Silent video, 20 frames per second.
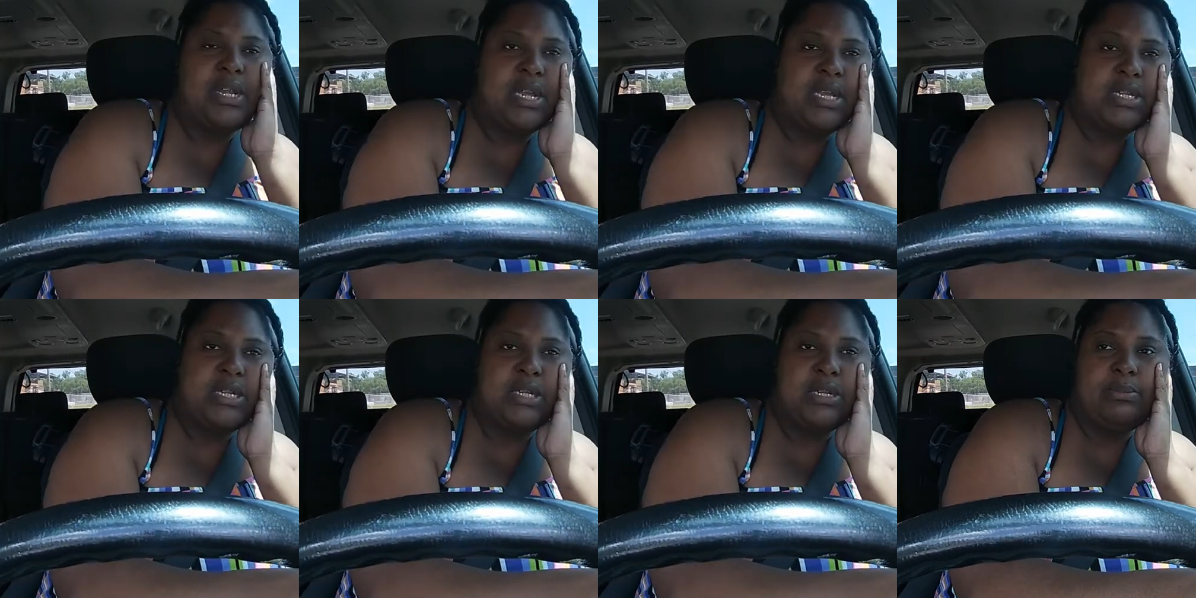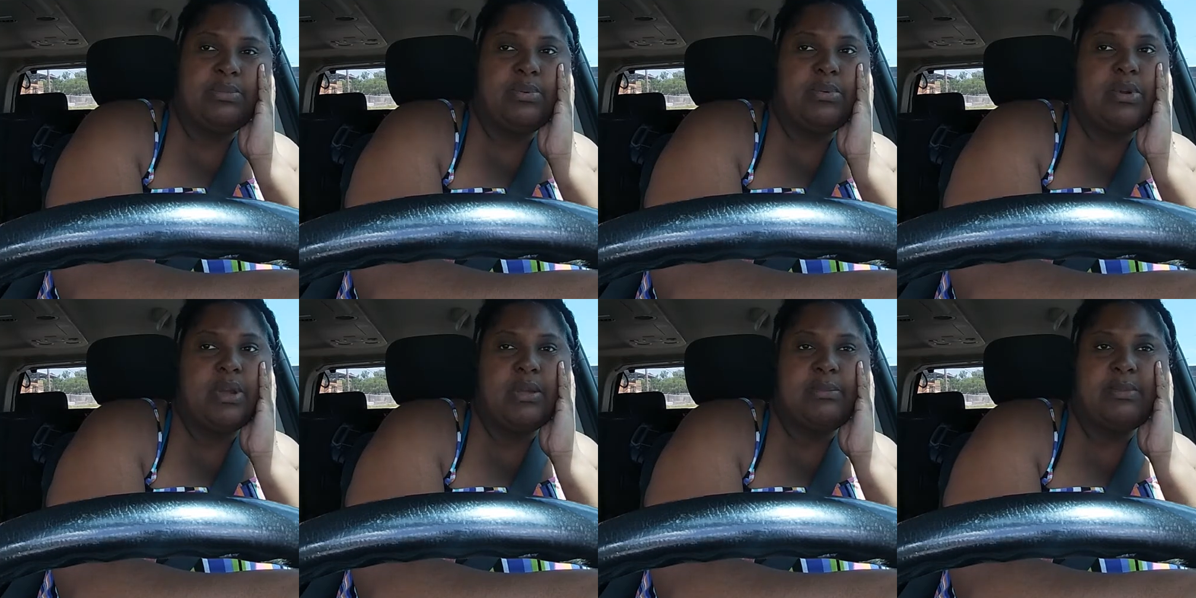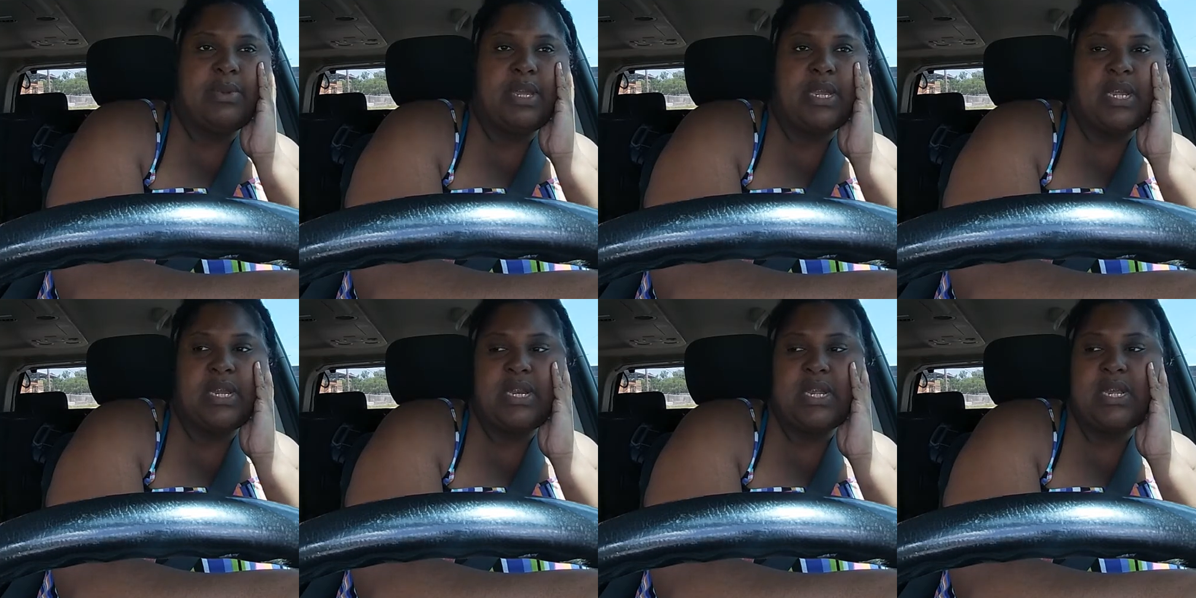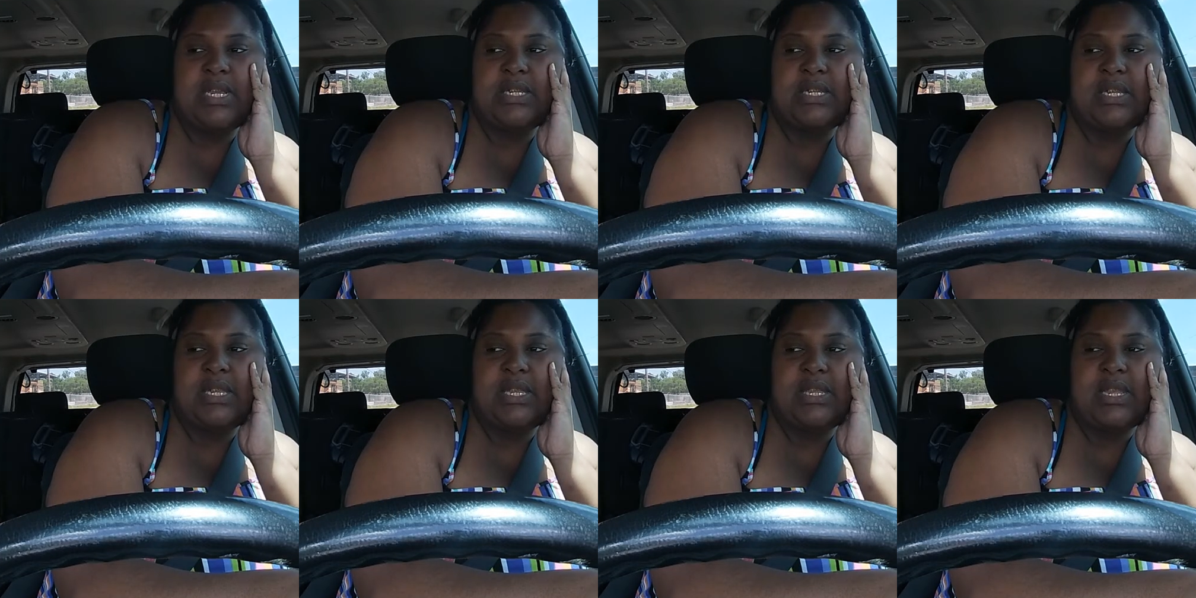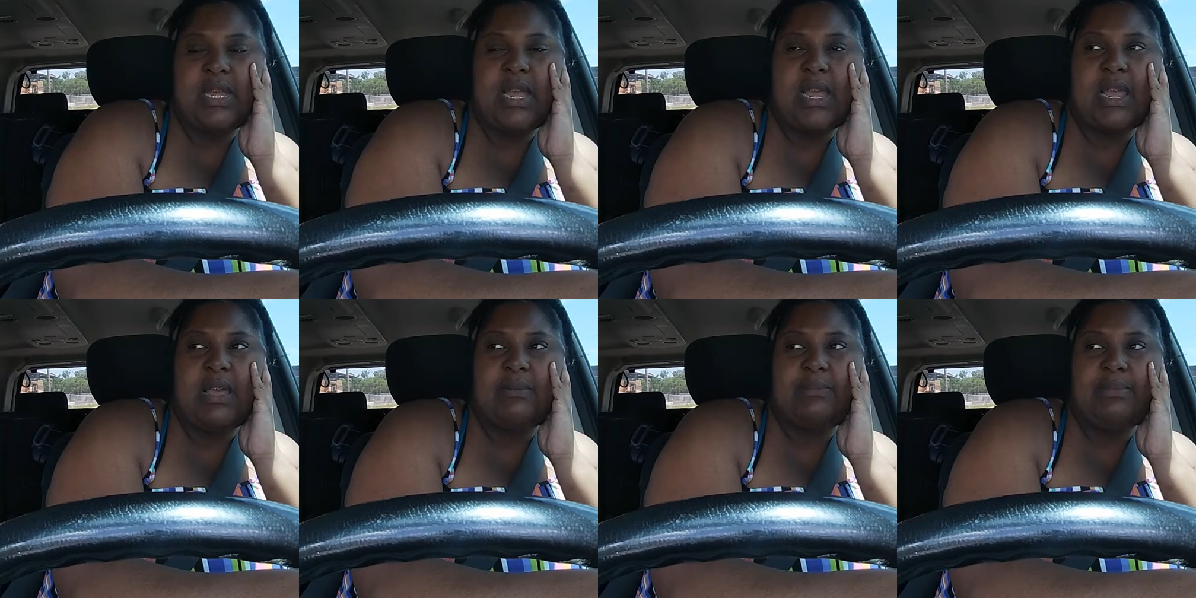that's supporting me and
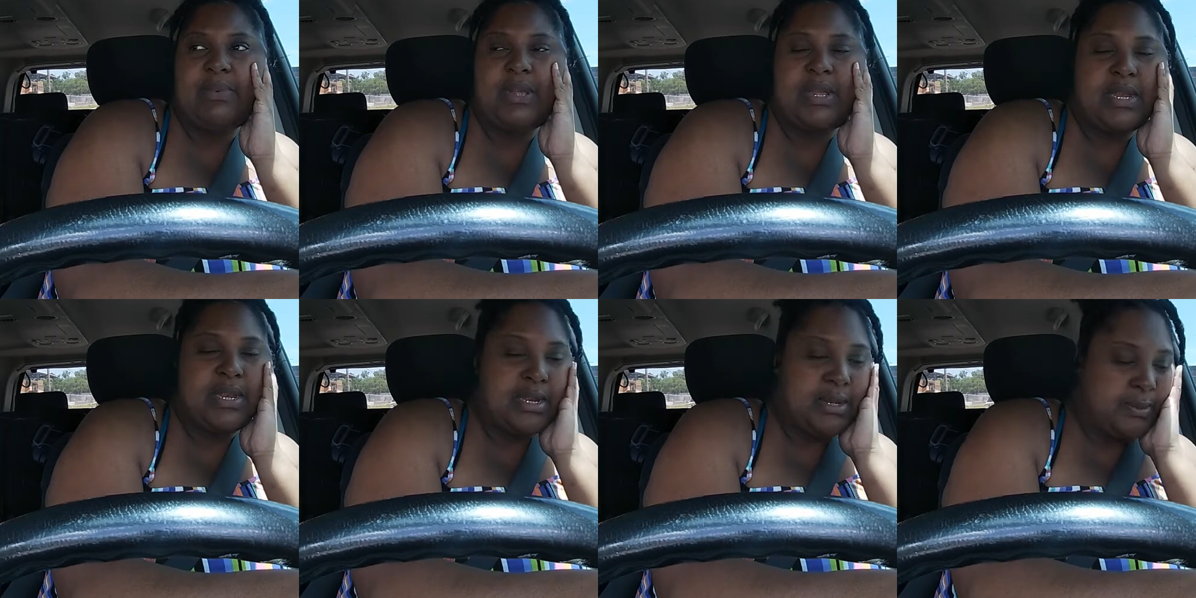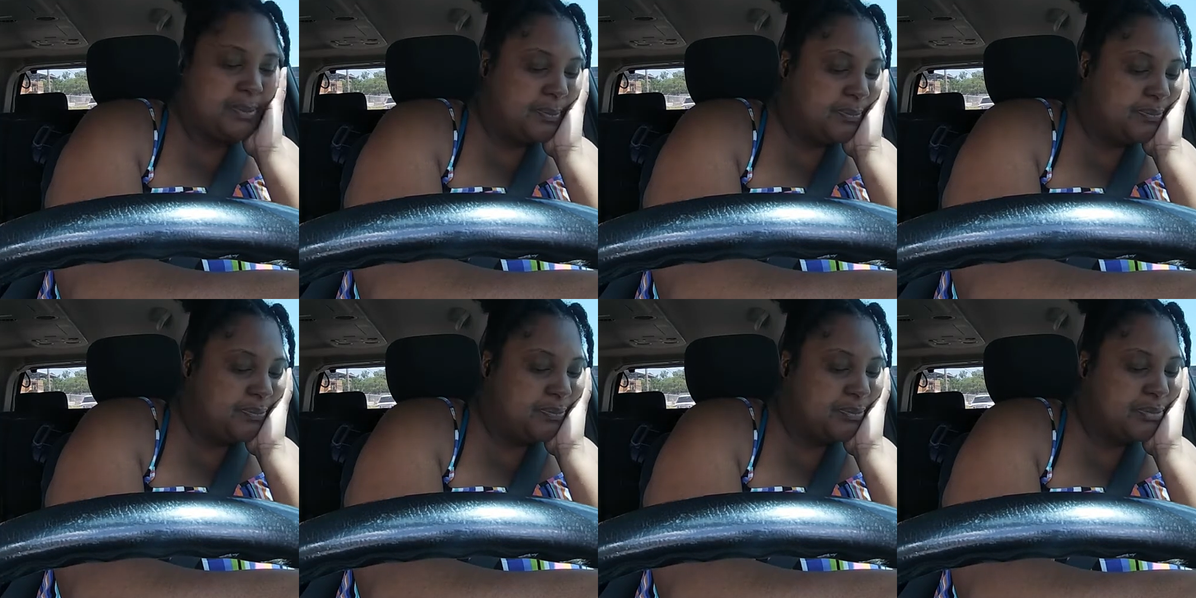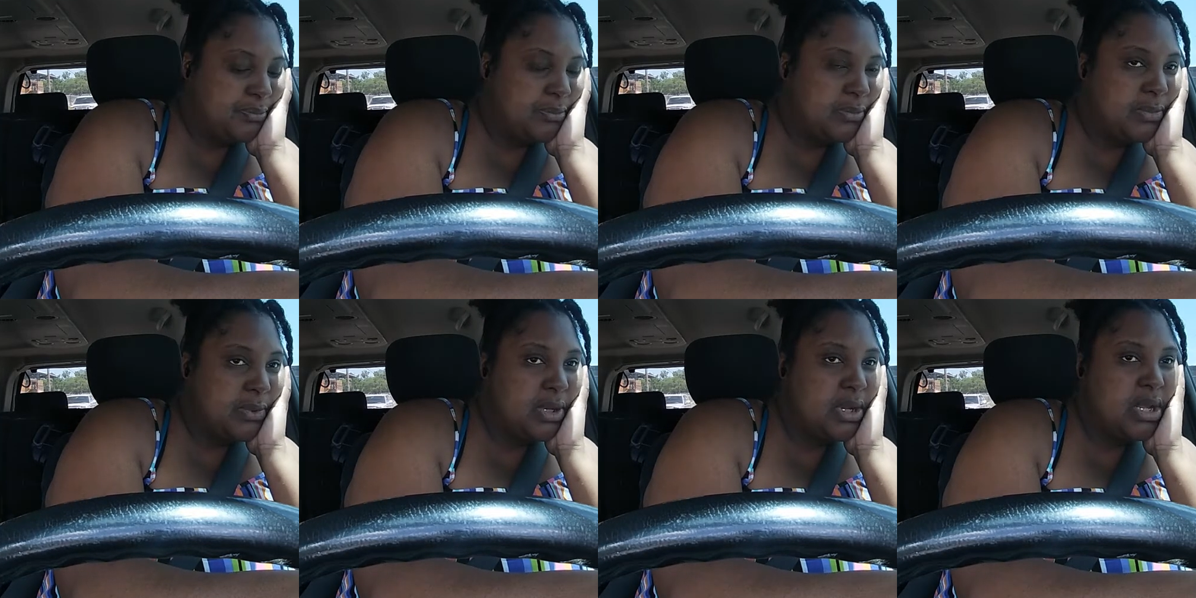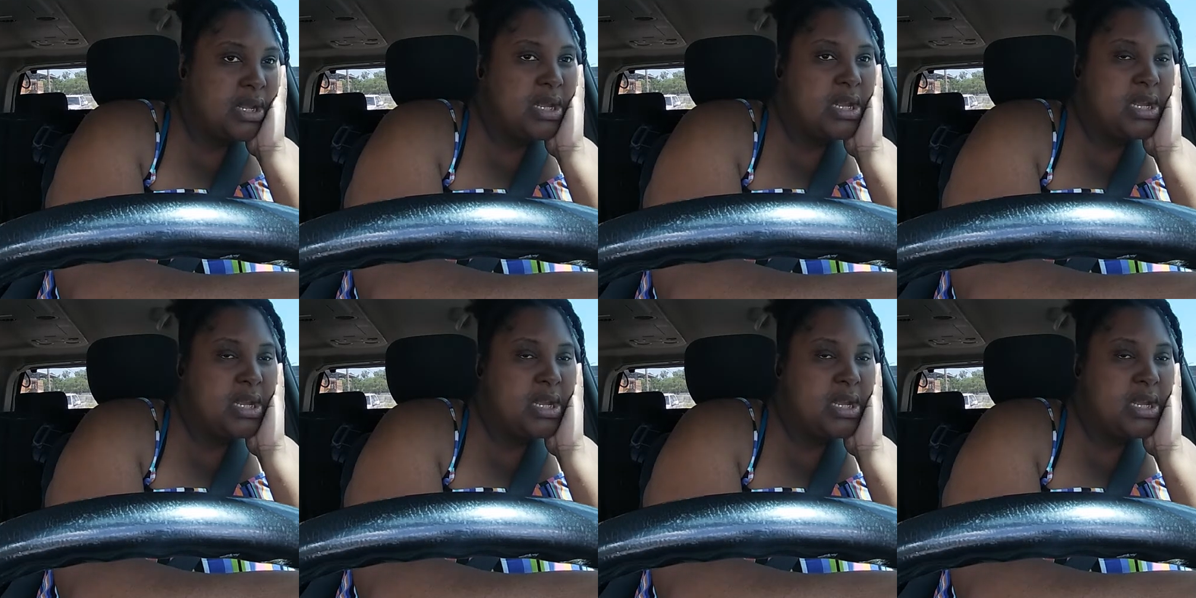that have been,